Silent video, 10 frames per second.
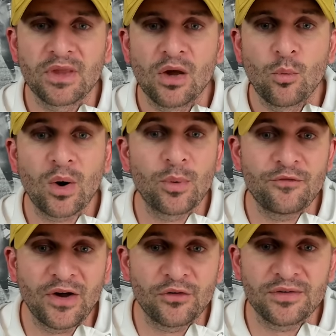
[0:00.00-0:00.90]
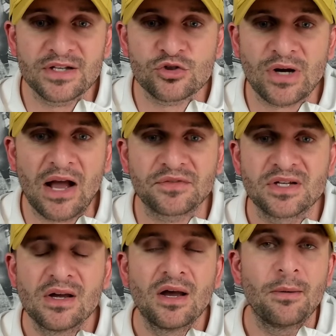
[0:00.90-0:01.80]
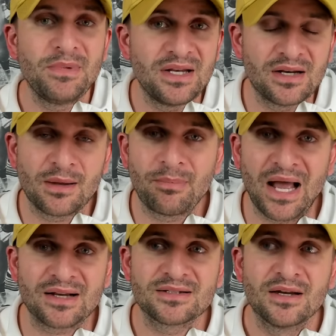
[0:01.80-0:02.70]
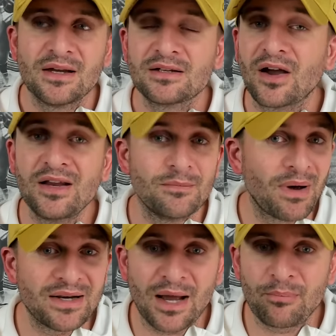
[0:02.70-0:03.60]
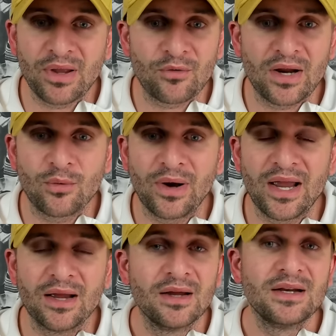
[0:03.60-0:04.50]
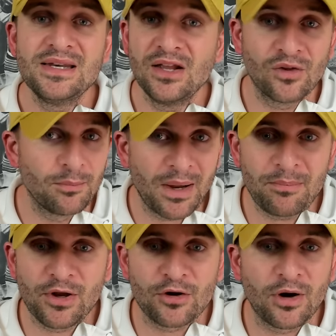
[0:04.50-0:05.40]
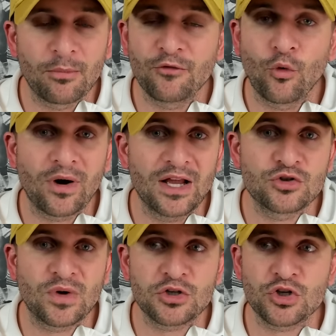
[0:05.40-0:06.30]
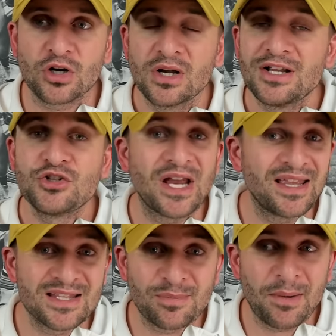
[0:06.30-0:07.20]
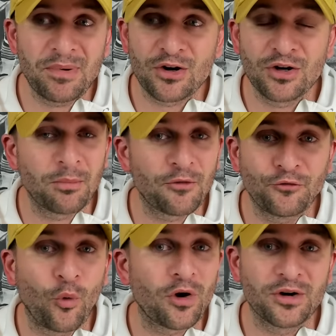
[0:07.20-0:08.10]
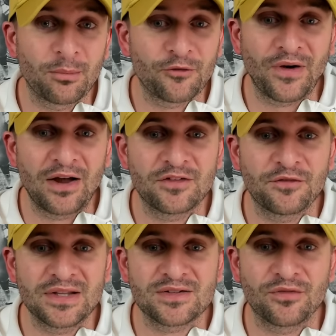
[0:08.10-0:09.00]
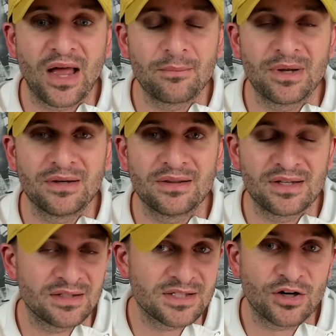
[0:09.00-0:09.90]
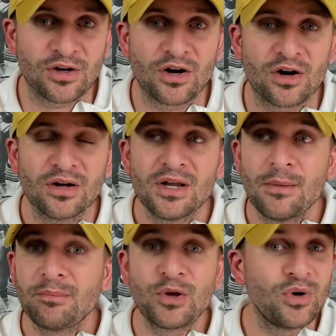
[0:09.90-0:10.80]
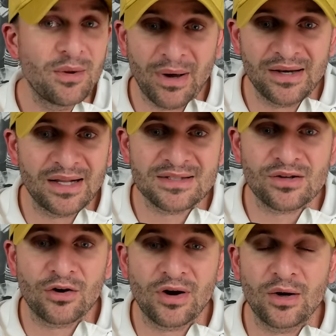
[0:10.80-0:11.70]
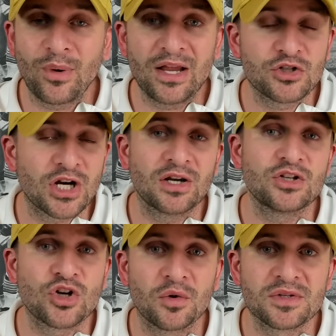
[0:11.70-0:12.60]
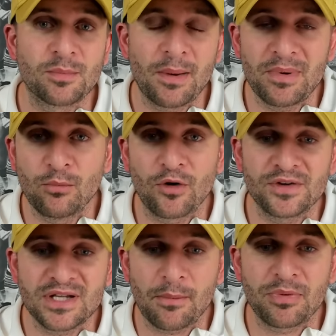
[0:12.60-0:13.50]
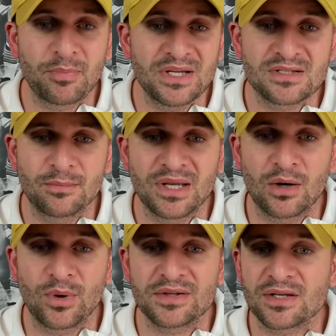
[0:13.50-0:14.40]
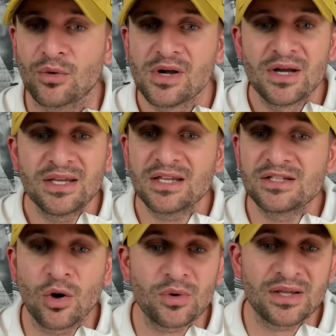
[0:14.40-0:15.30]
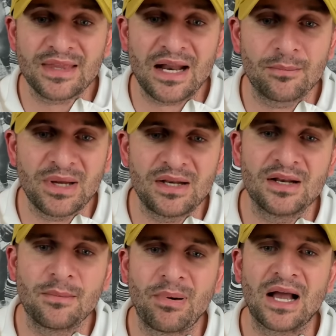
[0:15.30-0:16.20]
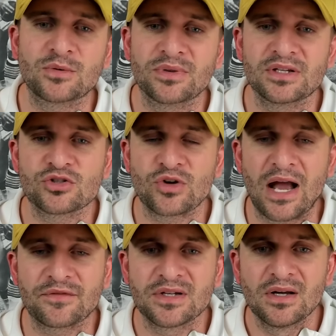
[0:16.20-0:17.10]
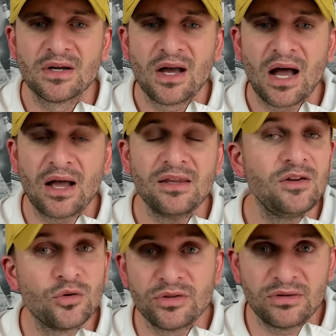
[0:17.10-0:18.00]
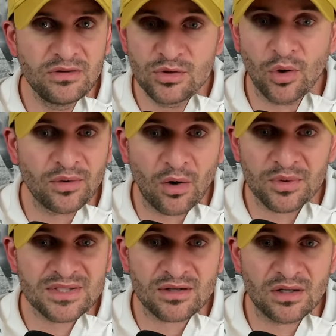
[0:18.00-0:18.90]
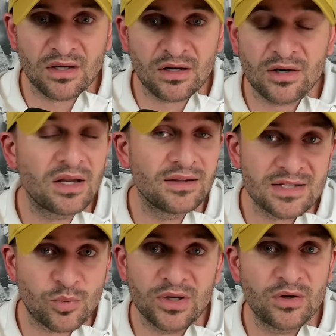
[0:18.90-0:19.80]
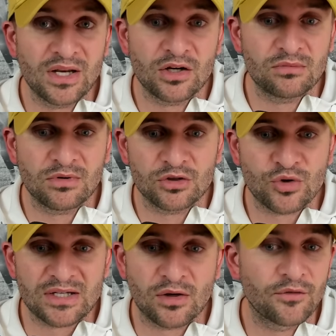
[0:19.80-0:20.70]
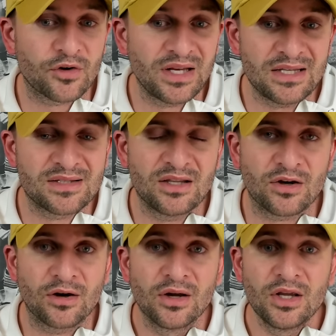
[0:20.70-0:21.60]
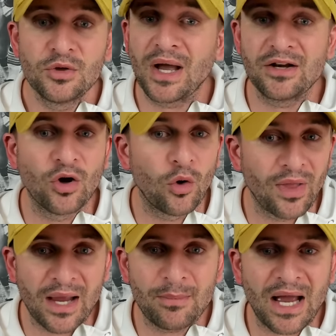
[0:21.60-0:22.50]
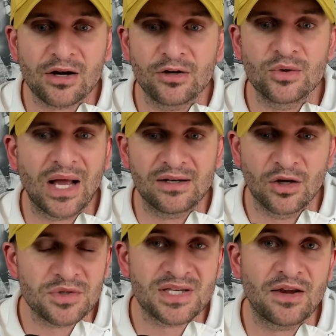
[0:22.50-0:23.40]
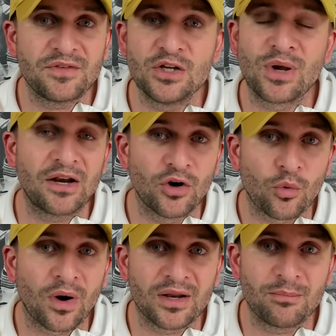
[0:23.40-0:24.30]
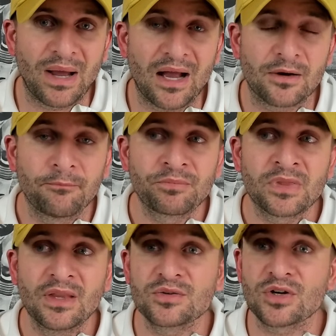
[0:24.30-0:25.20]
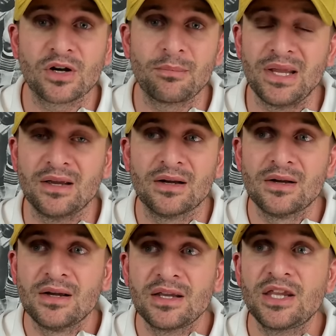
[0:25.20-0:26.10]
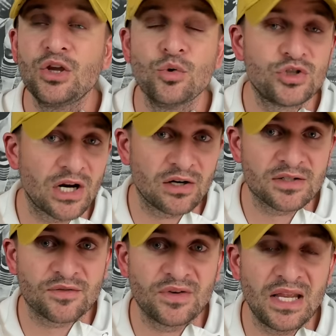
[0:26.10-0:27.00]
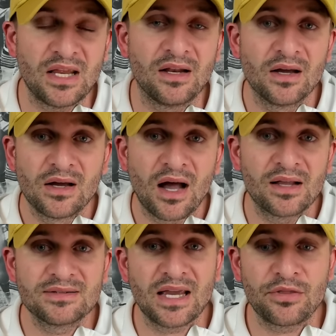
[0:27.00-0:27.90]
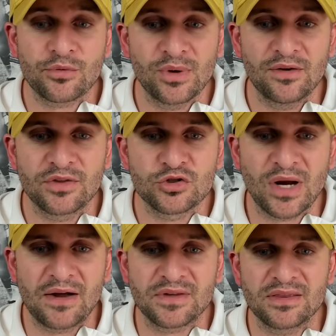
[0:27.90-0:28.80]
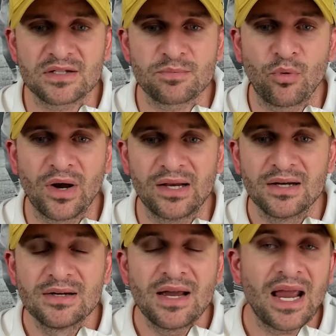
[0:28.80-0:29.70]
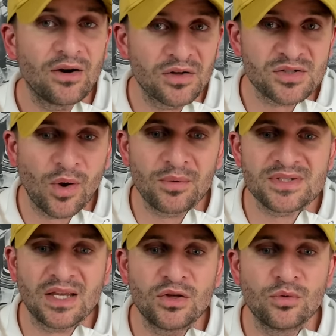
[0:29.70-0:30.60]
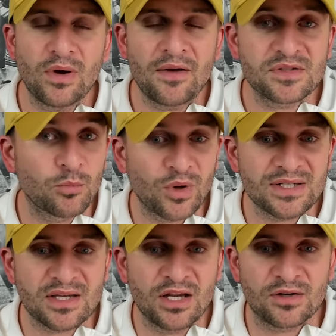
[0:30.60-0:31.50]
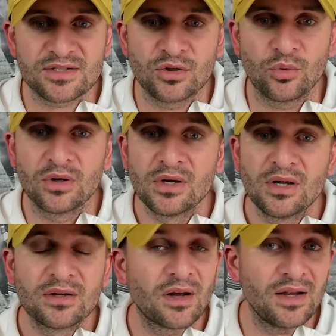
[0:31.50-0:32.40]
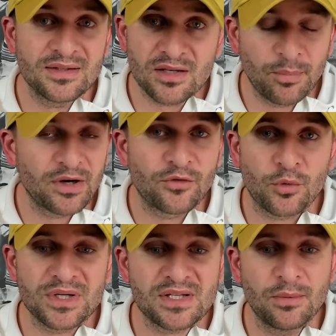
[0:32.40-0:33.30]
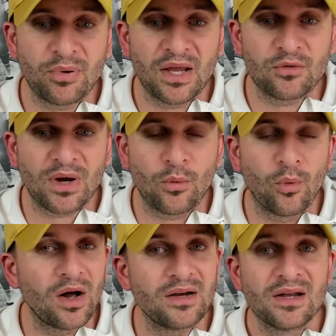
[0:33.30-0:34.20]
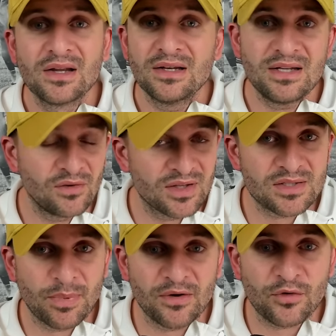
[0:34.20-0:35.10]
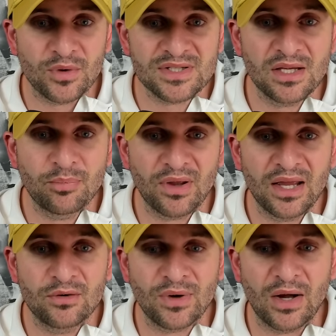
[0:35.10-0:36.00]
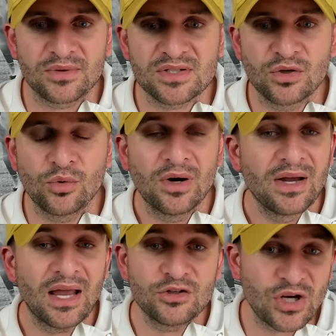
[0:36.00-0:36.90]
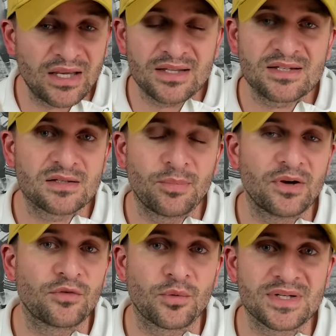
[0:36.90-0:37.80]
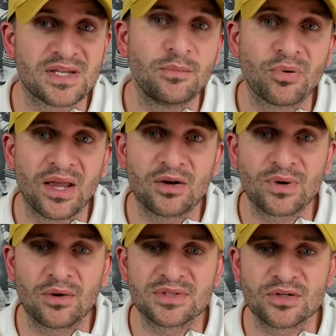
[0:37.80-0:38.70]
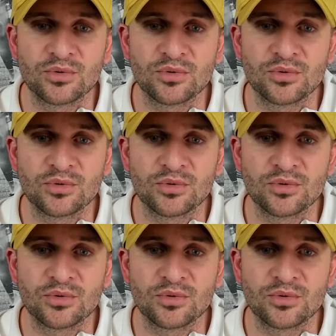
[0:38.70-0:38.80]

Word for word: Where we failed in this draft, immediate impact. Guyton might not play right away. Kneeland might be your number 4 edge rusher. Jenkins might be your number 4, number 5 defensive lineman in the interior. Puni might not start right away, and Jerrion Jones might be more of a depth piece to begin with. So you don't get that immediate impact with this draft. You don't always, or in this one, you didn't address all of your needs either. You got no linebacker, you got no safety, you got no running back. Those are going to be huge areas of need on day 3 of the draft at this point. And also, I would say you have some risk here too. Guyton's a bit of a risky play in round 1. Kneeland's a bit of a risky play in round 2. And Jenkins is a bit of a risky play in round 2.